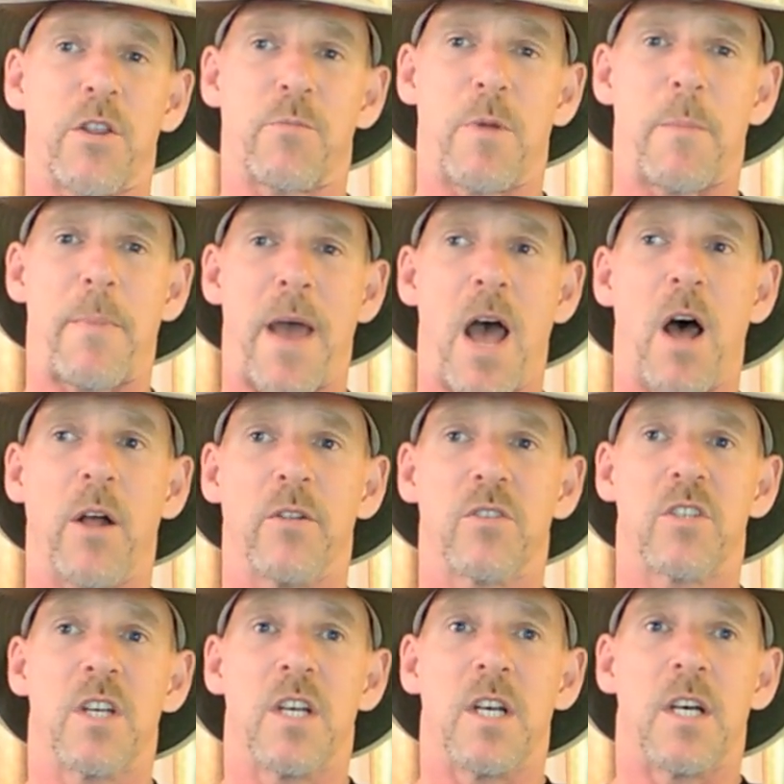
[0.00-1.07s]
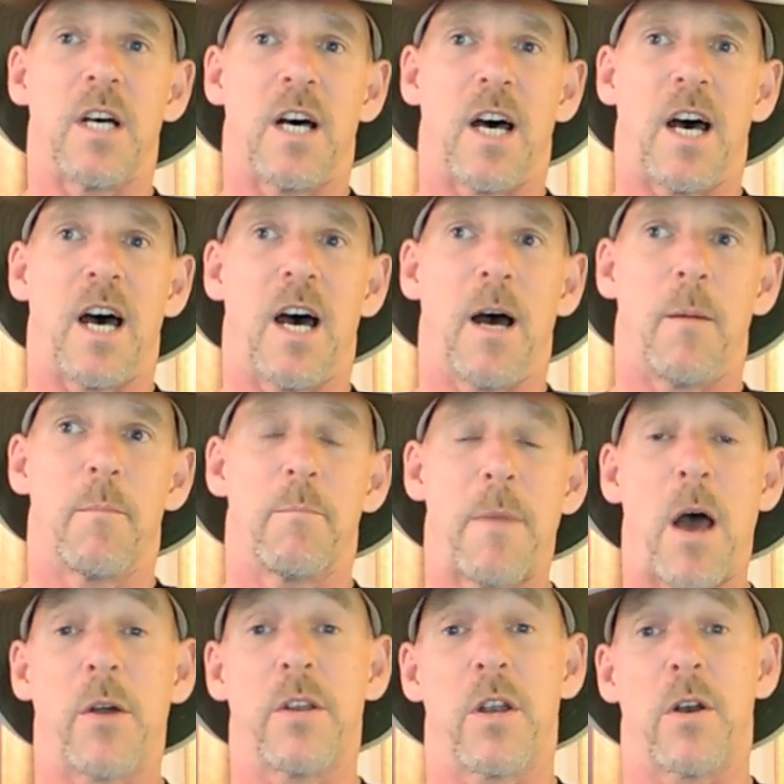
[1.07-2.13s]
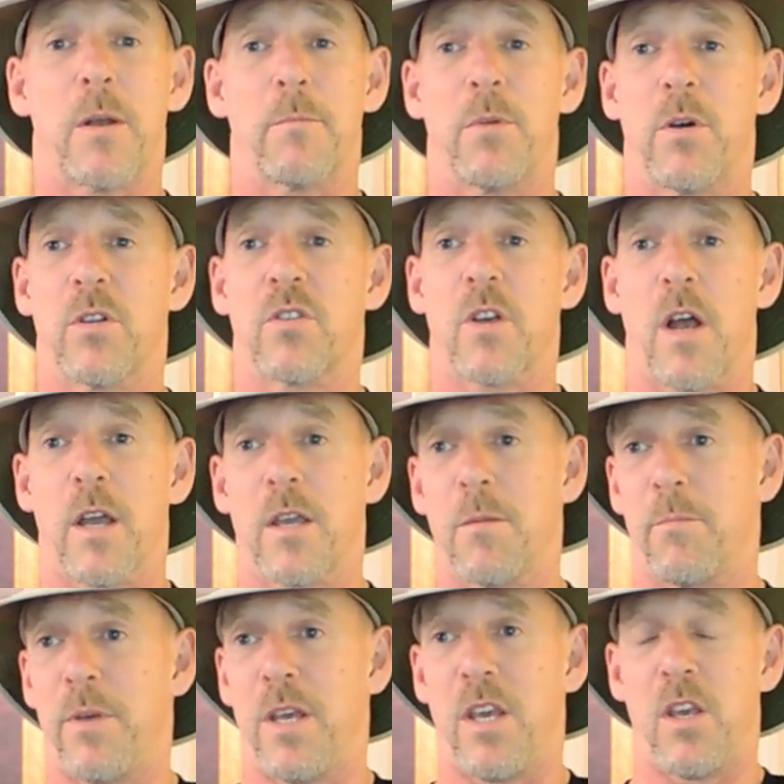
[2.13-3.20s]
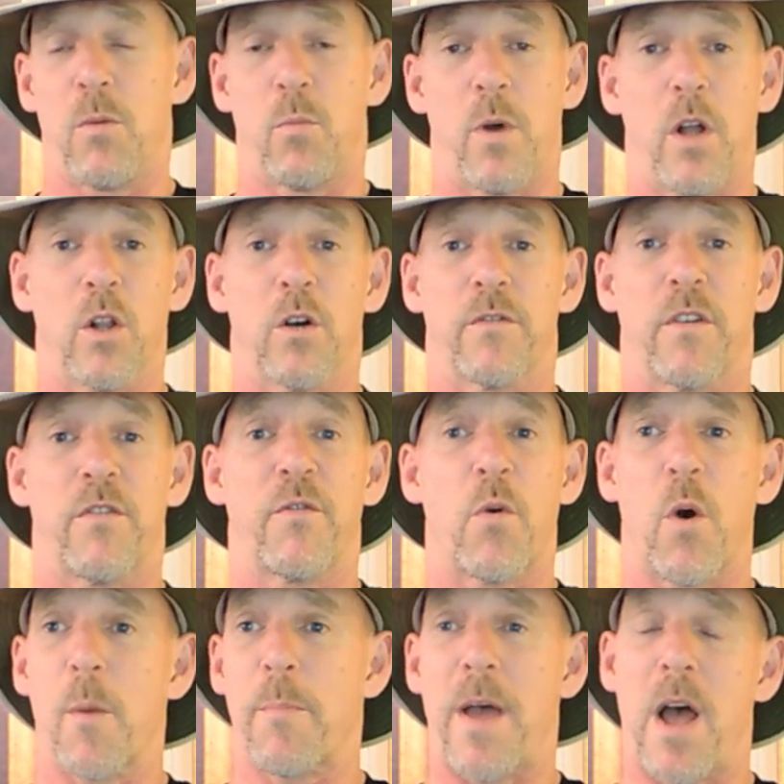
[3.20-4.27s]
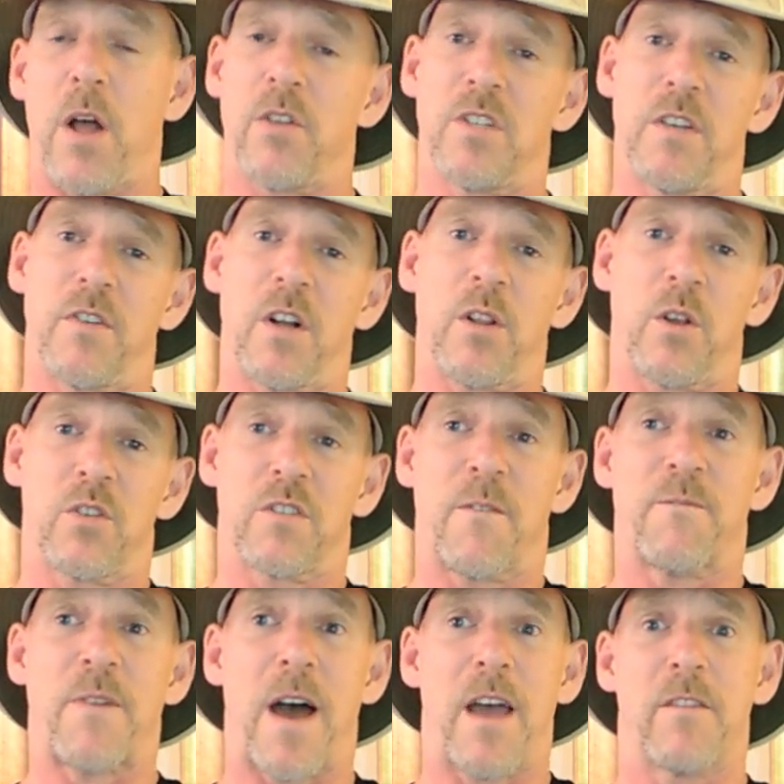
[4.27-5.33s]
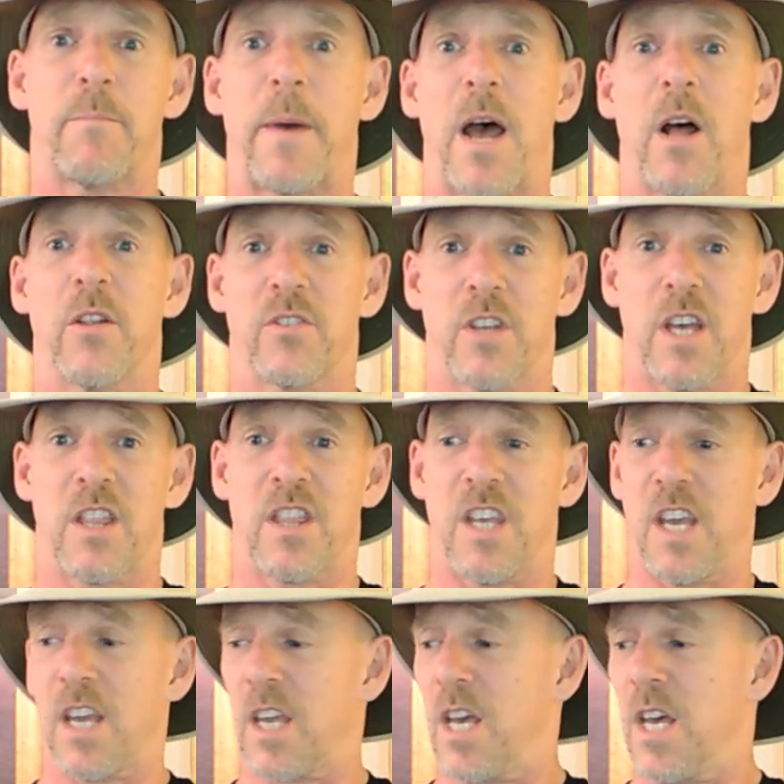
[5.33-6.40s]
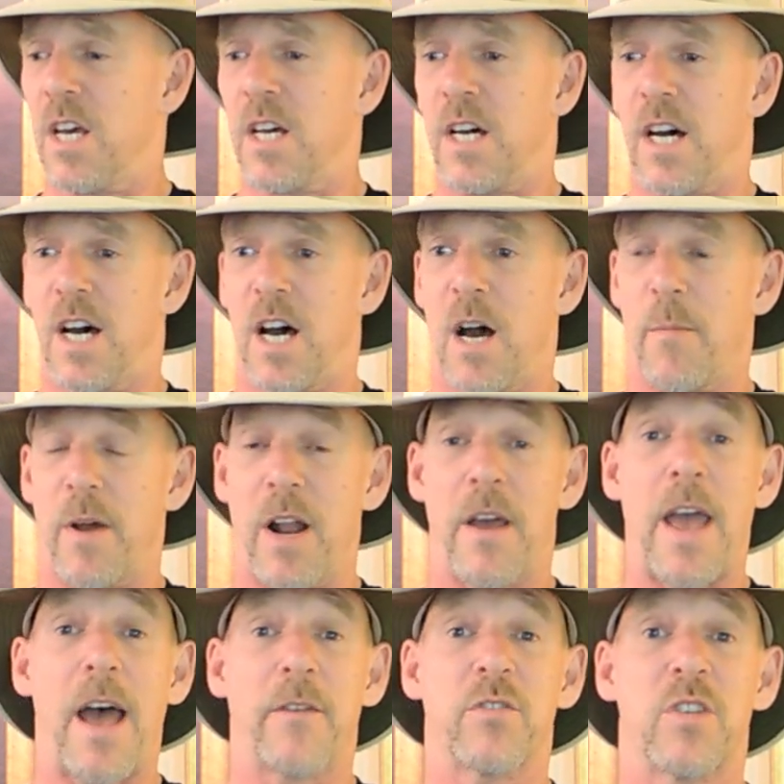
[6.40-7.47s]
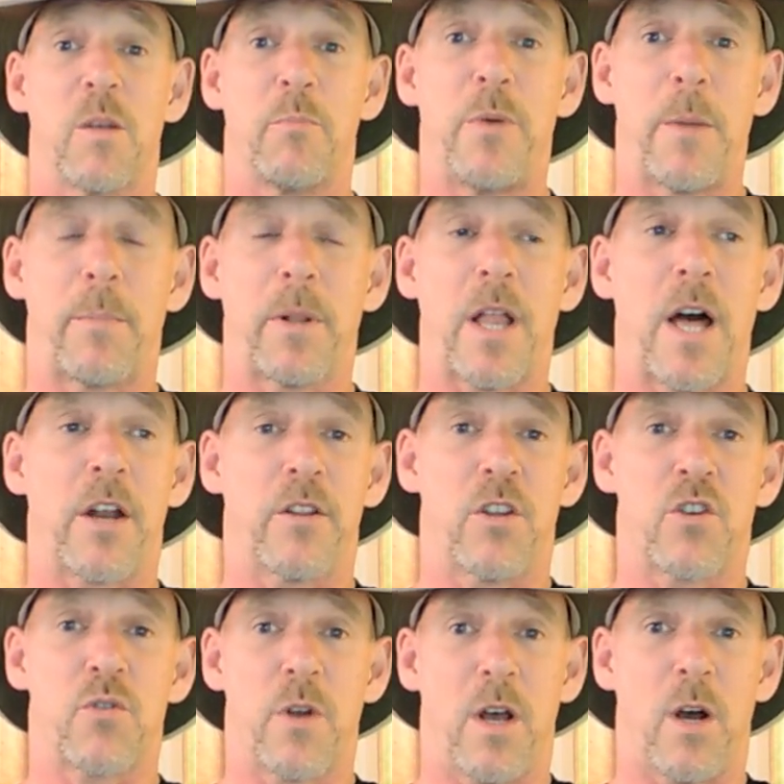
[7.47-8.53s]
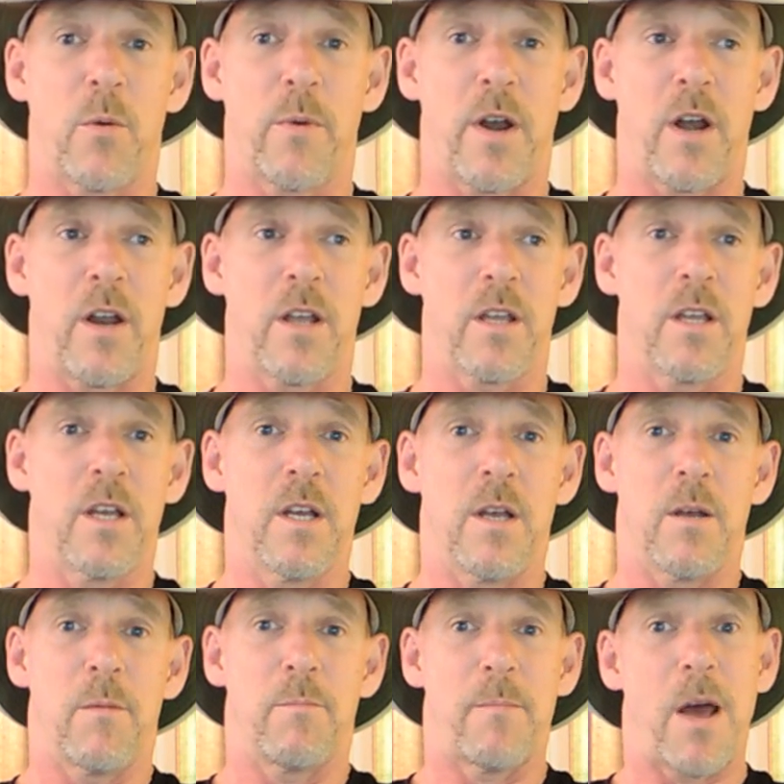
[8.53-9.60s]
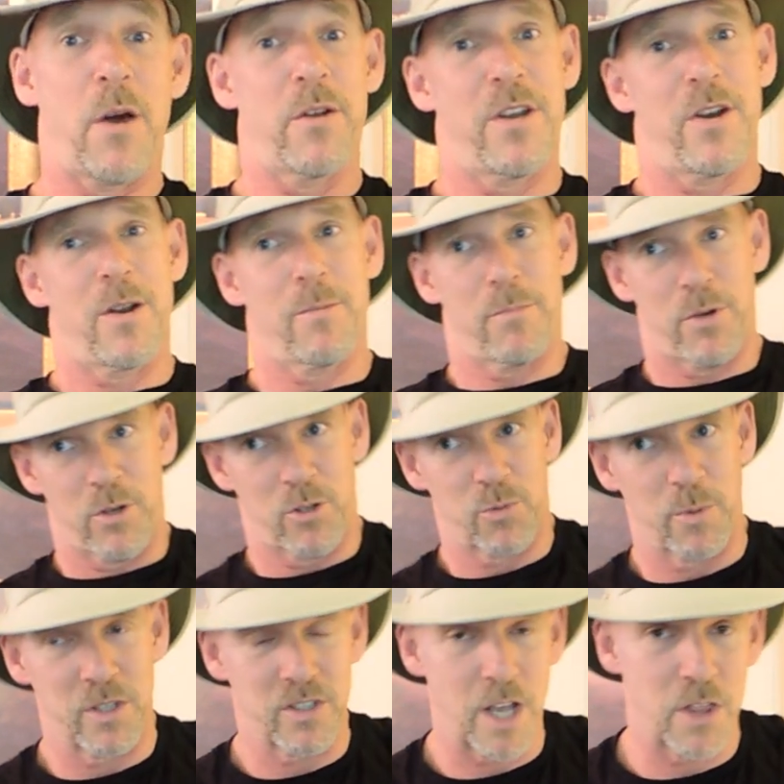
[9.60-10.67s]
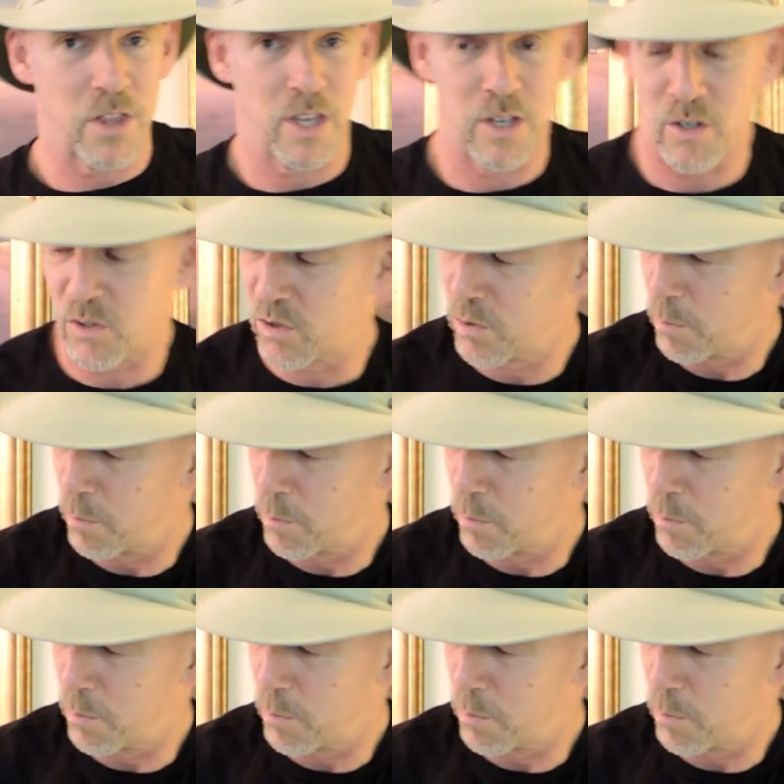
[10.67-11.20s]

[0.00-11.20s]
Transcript: 3 pounds. Mountaineering boots can be well over 4 pounds, even close to 5 pounds, I think. And I have seen people out on the trail wearing mountaineering boots, which I think is